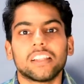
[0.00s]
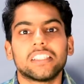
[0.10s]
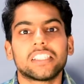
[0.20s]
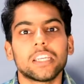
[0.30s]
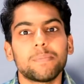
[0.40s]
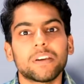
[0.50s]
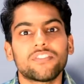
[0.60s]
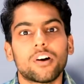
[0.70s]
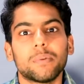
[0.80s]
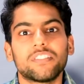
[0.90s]
The JPEG
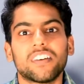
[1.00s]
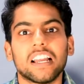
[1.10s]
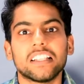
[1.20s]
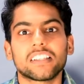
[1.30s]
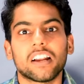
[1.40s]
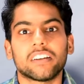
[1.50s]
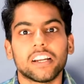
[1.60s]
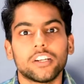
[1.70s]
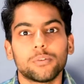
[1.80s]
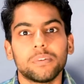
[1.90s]
format files are
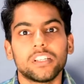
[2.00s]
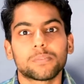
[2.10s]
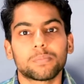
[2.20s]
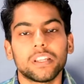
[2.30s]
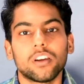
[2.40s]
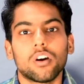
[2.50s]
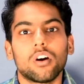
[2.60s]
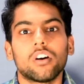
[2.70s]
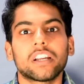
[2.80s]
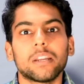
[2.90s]
ready to be displayed
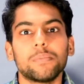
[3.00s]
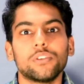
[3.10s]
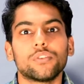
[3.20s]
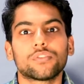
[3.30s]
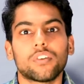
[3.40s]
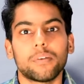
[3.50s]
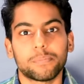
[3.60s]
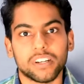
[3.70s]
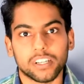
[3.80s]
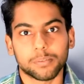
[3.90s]
or can be used for
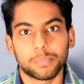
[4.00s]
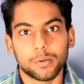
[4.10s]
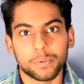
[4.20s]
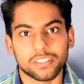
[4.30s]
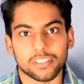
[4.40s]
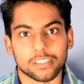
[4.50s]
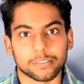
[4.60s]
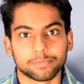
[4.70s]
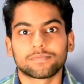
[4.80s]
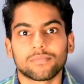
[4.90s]
printing purposes.
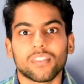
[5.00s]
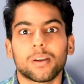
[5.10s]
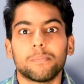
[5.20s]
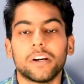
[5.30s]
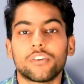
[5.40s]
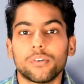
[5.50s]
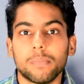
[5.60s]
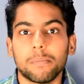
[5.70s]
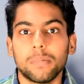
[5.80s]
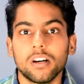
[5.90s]
But
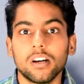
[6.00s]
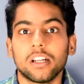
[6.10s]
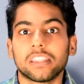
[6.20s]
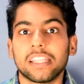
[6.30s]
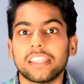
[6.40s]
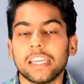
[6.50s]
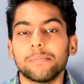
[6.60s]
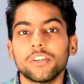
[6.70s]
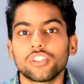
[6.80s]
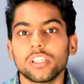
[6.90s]
remember that the
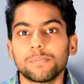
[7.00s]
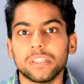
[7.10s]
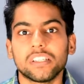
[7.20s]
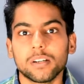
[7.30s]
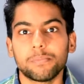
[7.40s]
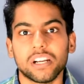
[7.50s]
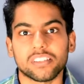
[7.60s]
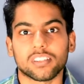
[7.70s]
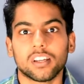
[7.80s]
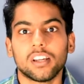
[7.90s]
image is being
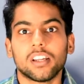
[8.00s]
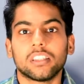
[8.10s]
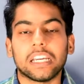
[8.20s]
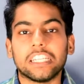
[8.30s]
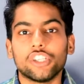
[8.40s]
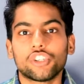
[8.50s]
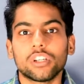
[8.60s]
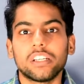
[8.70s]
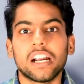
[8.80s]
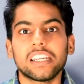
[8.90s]
compressed. The initial
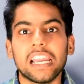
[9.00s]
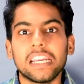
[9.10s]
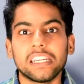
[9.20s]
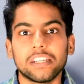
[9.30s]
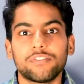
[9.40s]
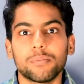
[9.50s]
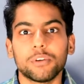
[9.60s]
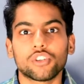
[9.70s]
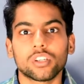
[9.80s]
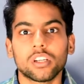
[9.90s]
data and
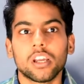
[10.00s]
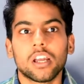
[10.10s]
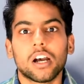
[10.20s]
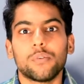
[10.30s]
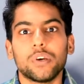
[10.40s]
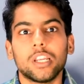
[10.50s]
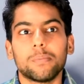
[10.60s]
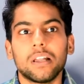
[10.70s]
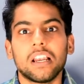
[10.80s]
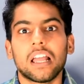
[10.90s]
information
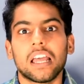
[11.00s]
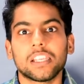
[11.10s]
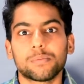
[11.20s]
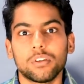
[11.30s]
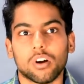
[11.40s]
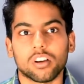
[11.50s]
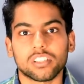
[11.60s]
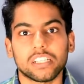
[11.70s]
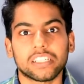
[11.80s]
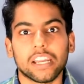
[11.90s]
available has been lost
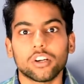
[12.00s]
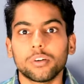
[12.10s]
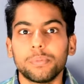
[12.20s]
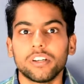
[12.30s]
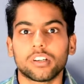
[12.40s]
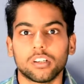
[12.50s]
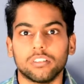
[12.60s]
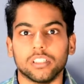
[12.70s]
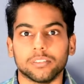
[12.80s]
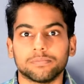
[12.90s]
and cannot be recovered.